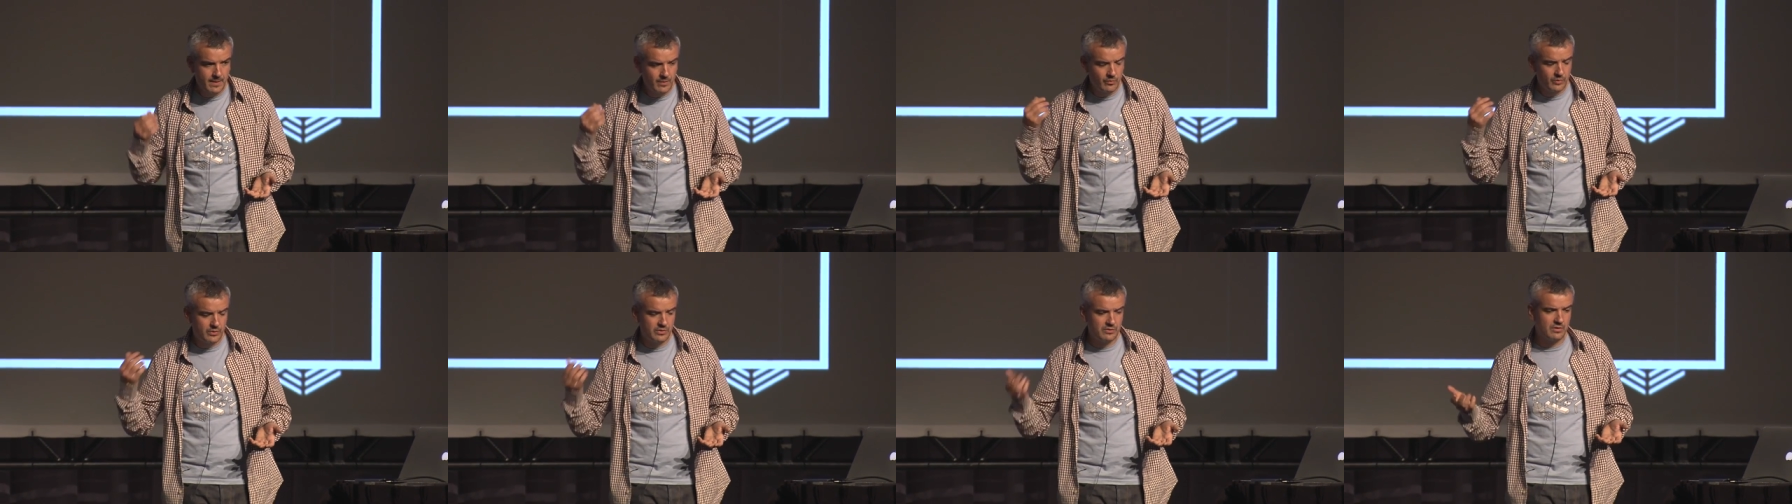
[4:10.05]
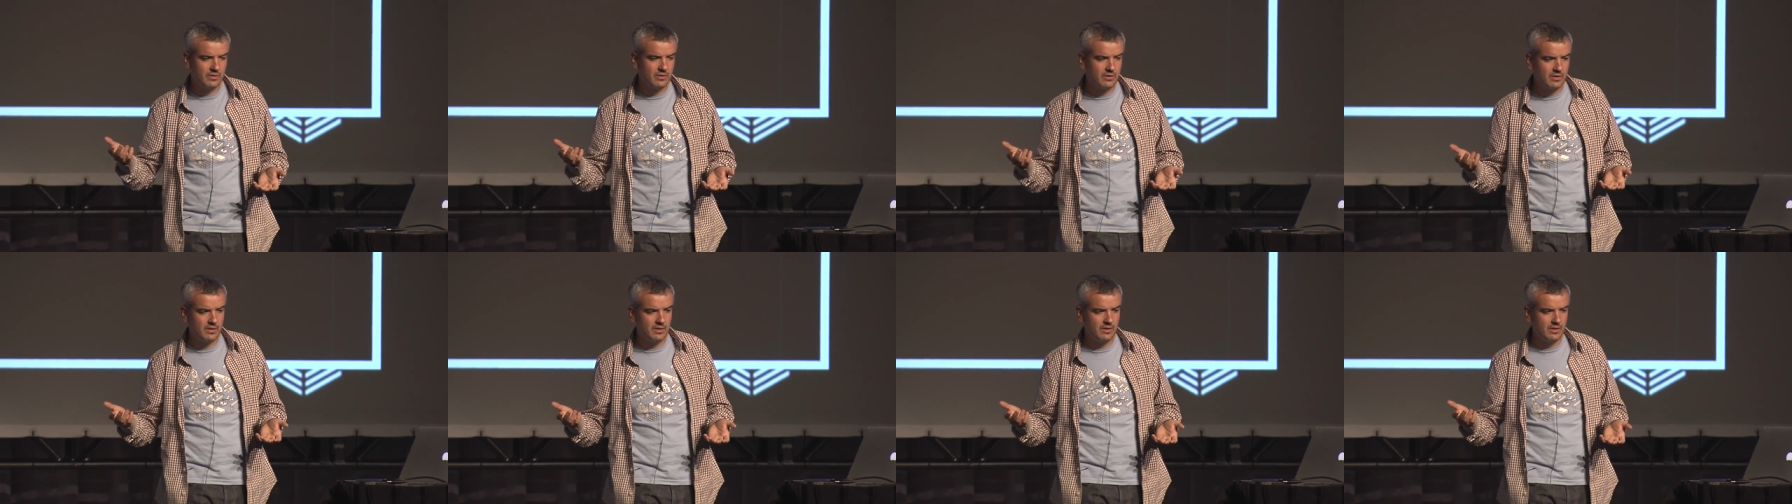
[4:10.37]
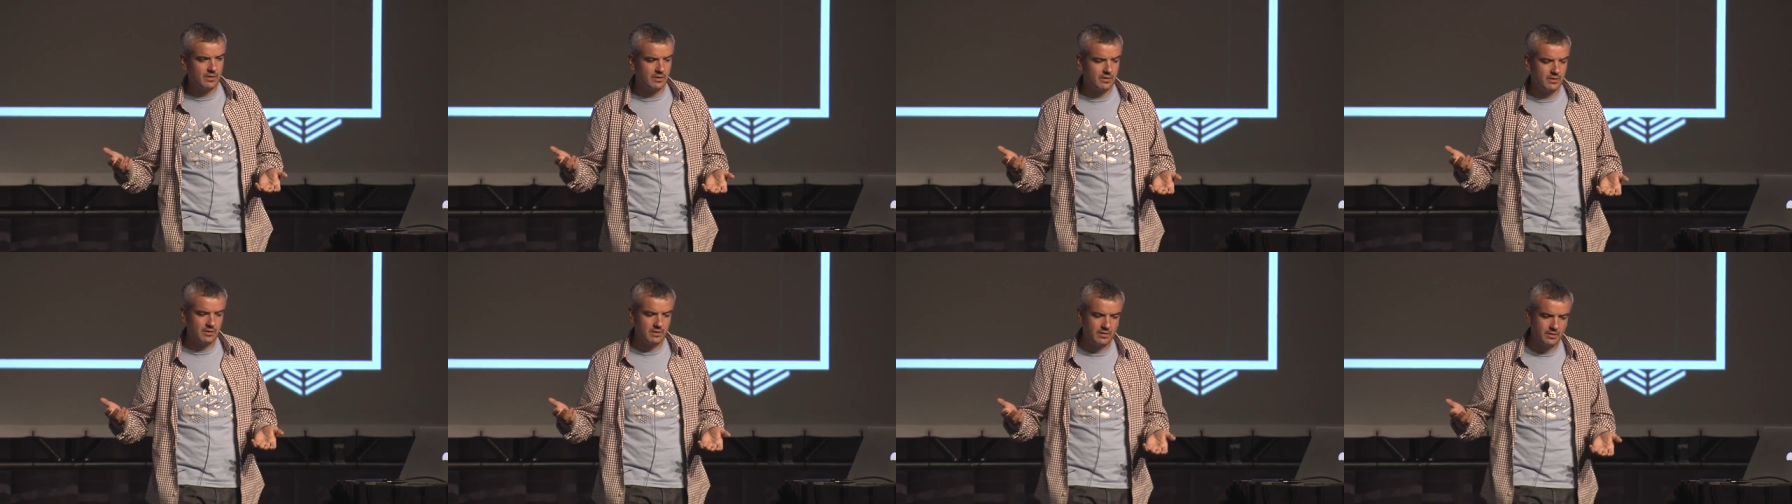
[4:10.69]
We talk a
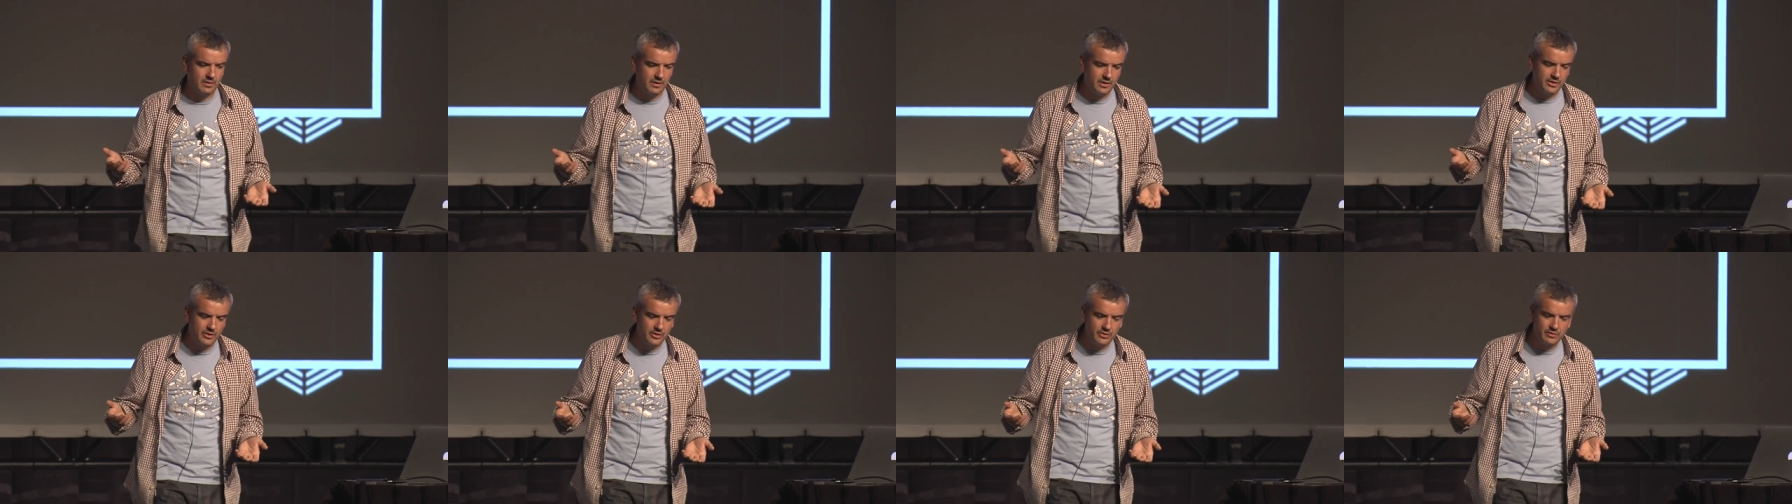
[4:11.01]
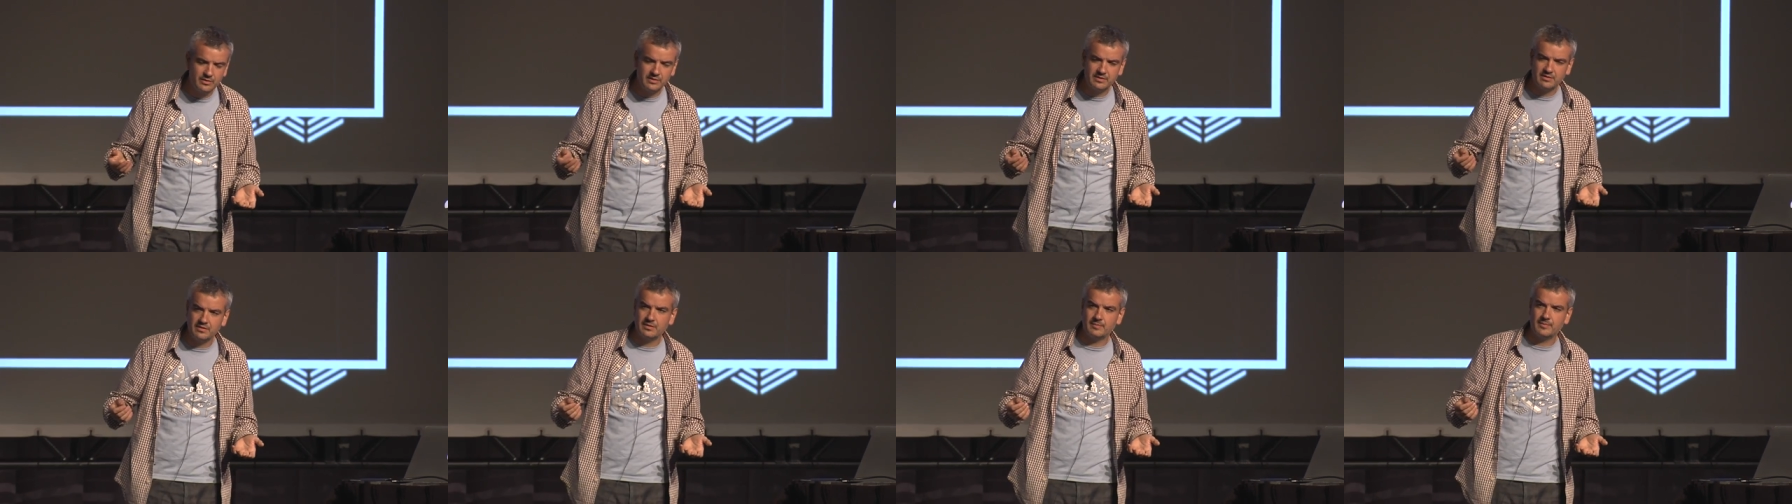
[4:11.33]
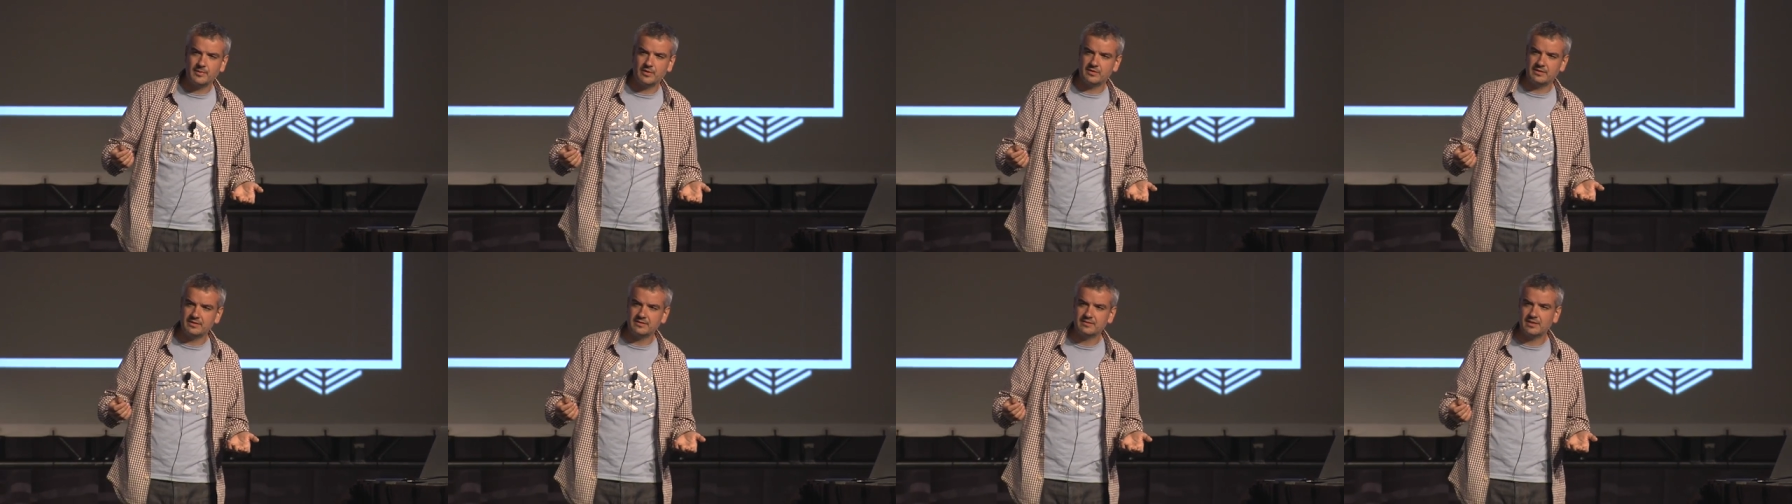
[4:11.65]
lot in Unity
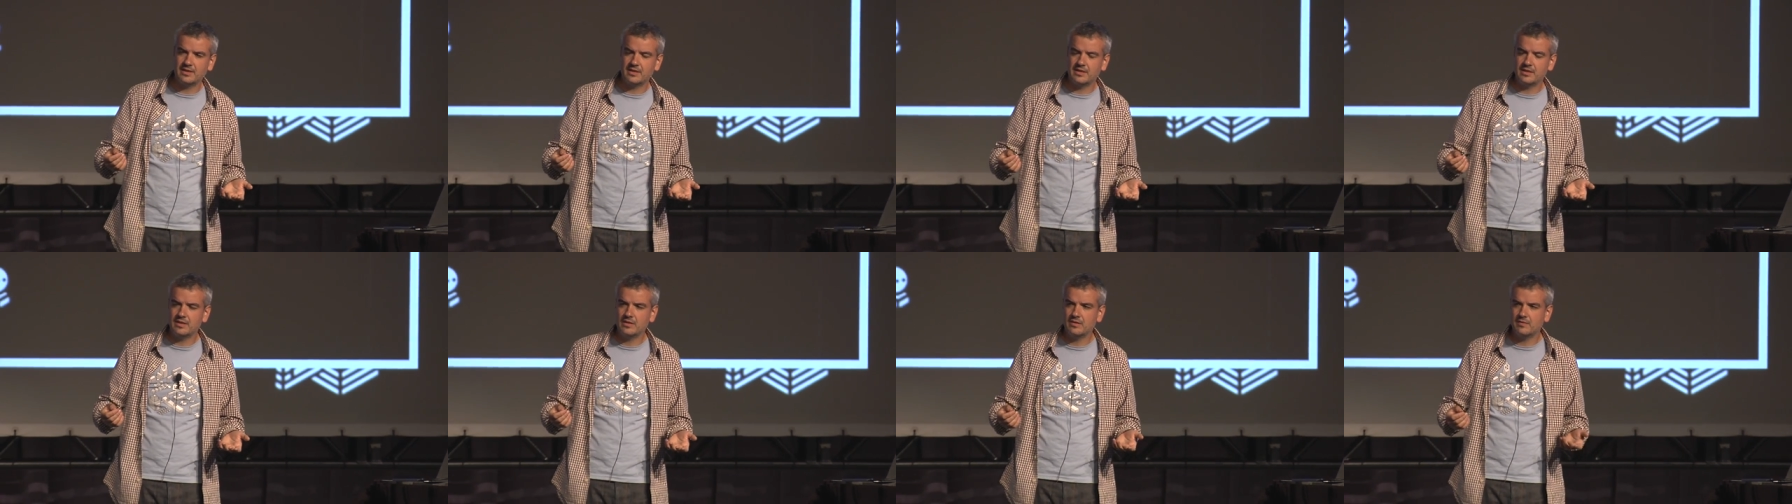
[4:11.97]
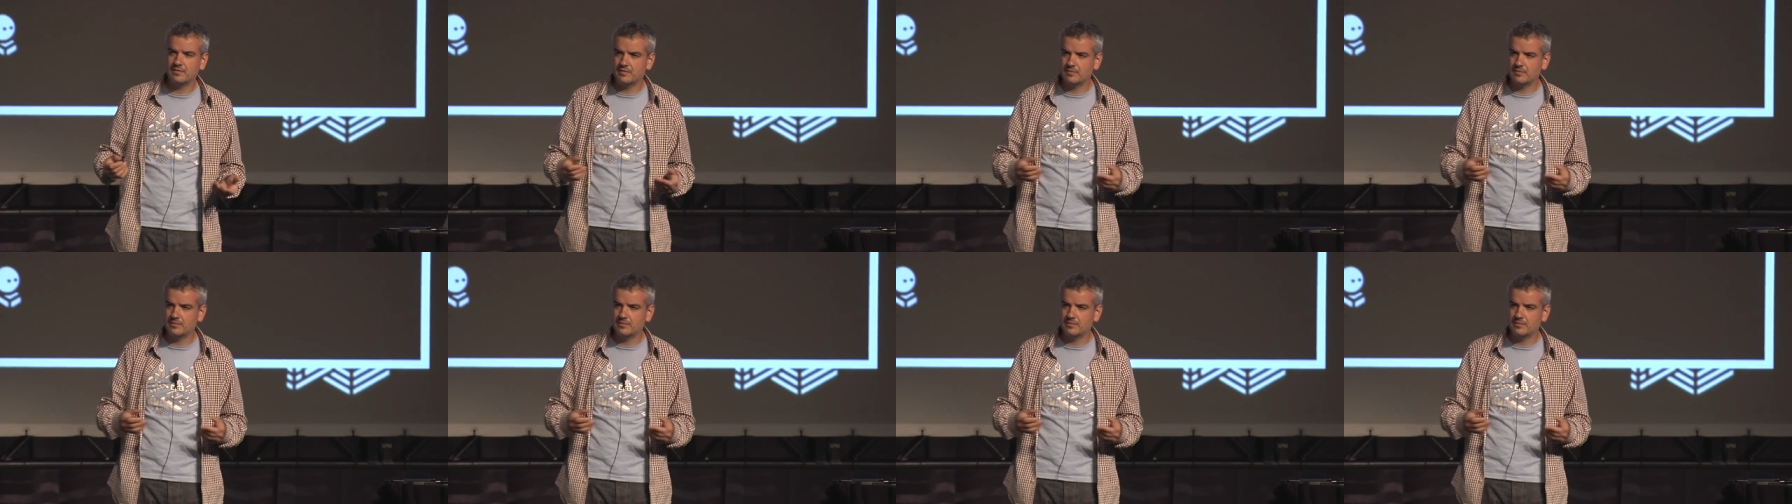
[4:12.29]
about this idea